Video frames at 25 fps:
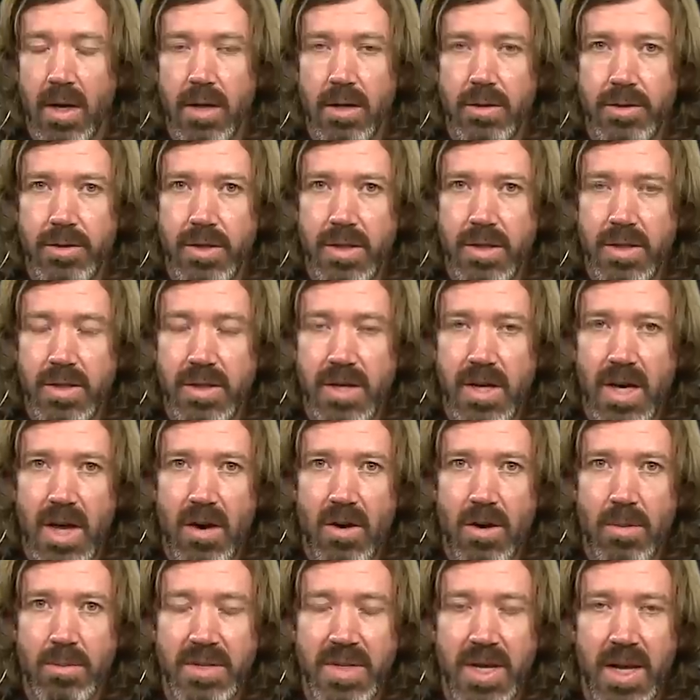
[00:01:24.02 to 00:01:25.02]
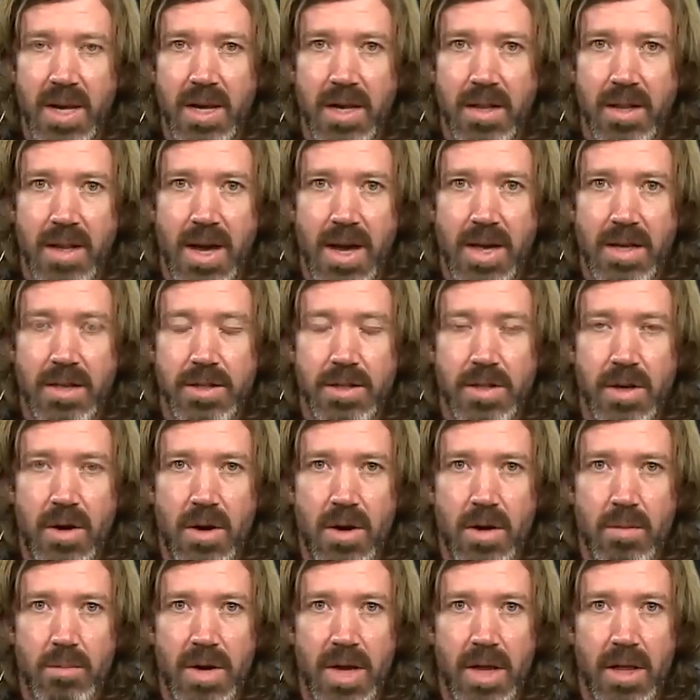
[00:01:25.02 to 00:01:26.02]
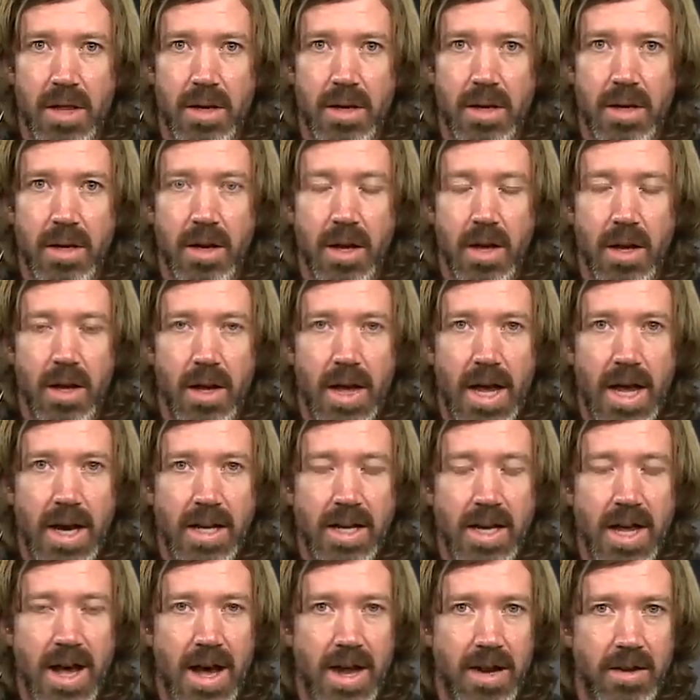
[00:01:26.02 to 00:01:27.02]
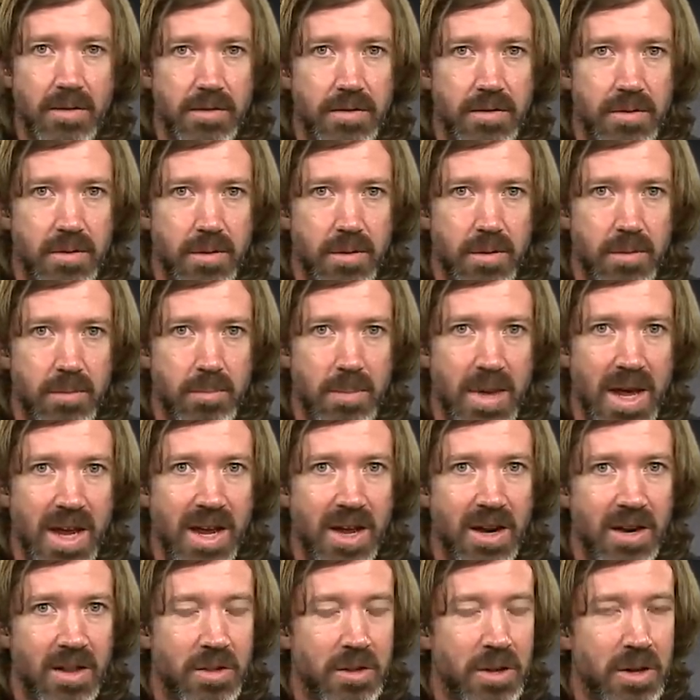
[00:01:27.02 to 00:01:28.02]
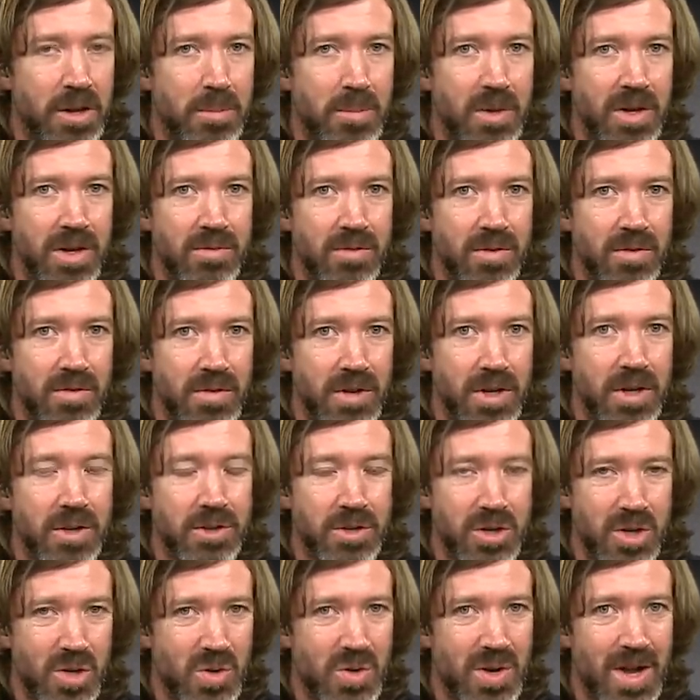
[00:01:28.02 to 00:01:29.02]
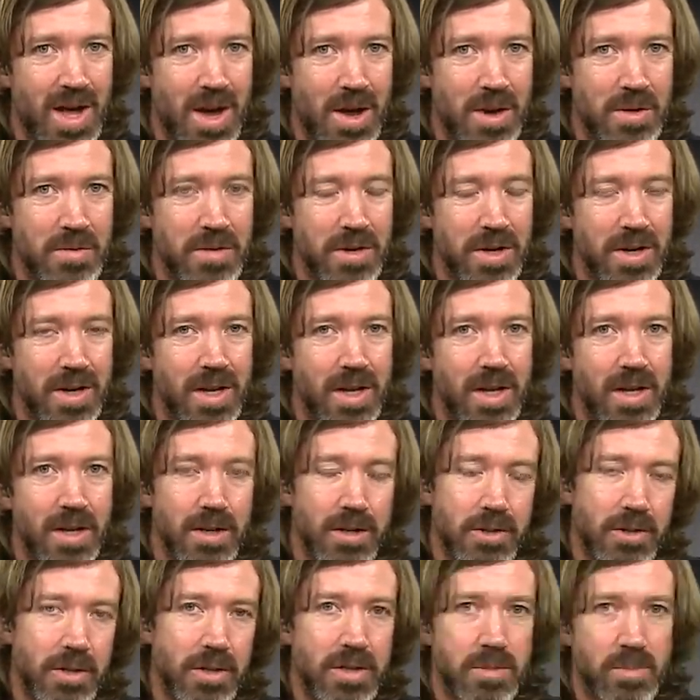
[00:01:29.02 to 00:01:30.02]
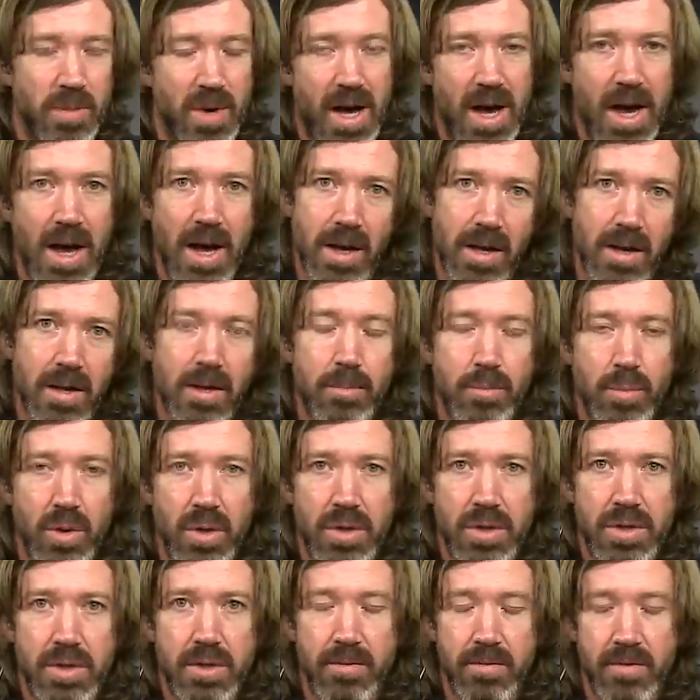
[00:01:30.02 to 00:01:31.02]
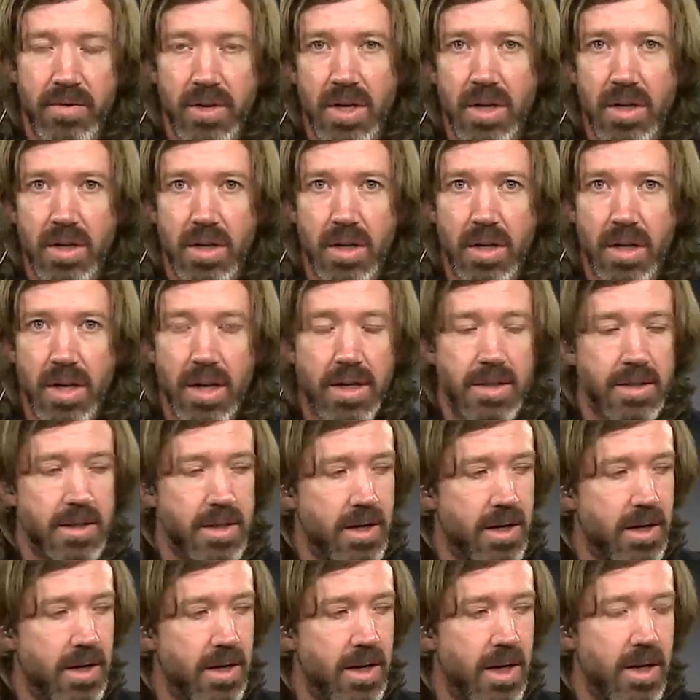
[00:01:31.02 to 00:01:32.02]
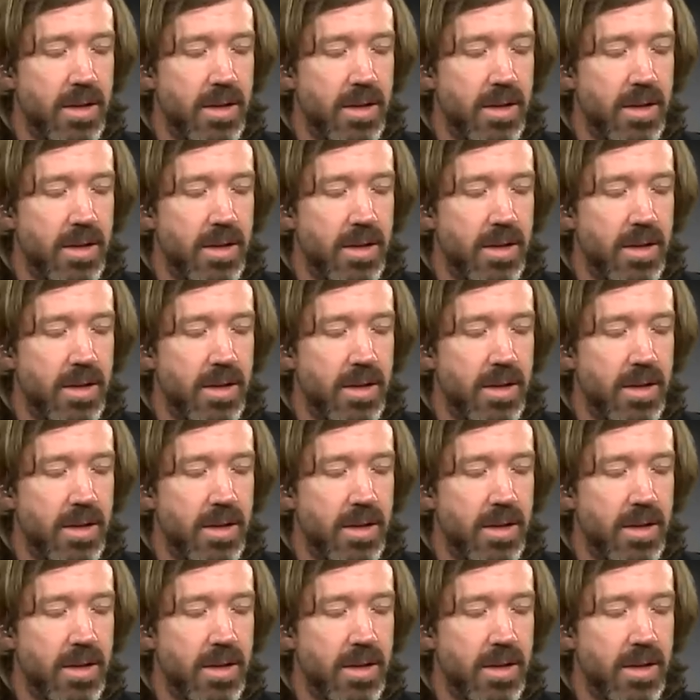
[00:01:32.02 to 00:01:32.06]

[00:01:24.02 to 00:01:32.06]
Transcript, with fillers: So you see how I'm taking that song melody and kind of making a little bit of a fiddle tune out of it just by putting some fiddly licks in it.